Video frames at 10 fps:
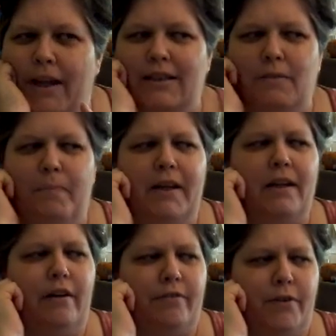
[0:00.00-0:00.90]
and it's been
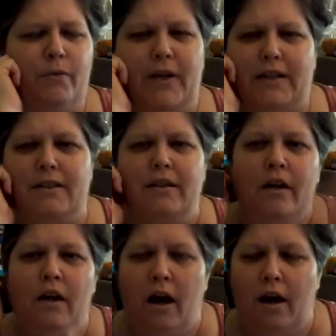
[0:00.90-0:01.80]
a few weeks,
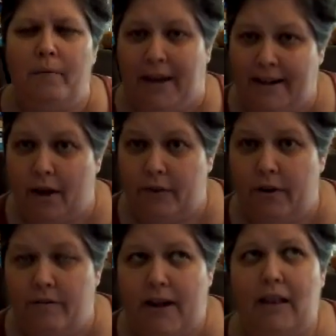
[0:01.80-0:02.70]
and now
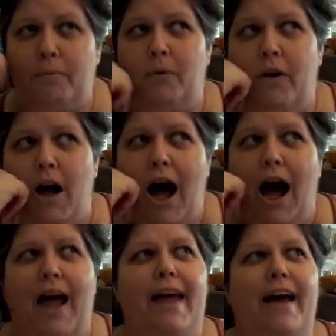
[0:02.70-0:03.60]
they're available,
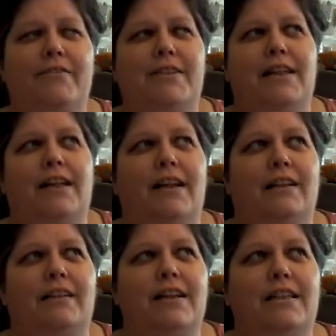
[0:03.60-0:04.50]
I have seen
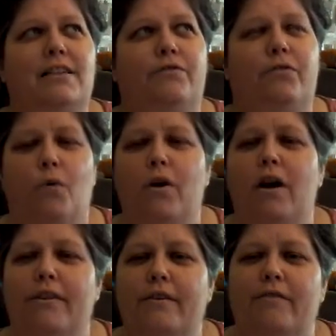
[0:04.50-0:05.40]
at least 4
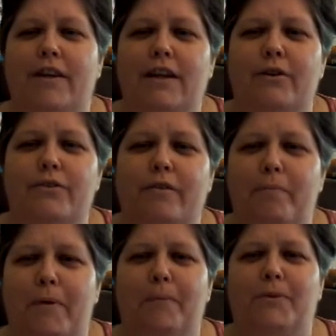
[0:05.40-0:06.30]
other videos of
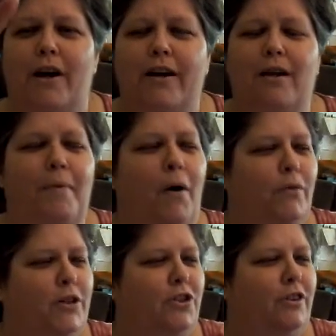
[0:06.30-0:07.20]
people talking about
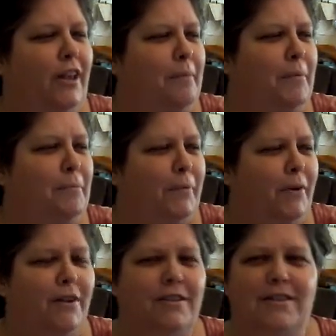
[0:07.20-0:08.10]
Richard Lemon
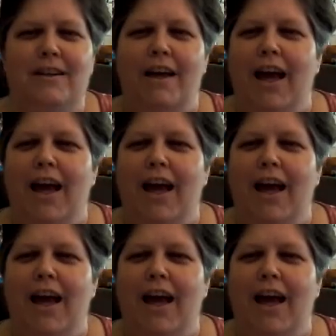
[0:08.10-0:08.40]
books,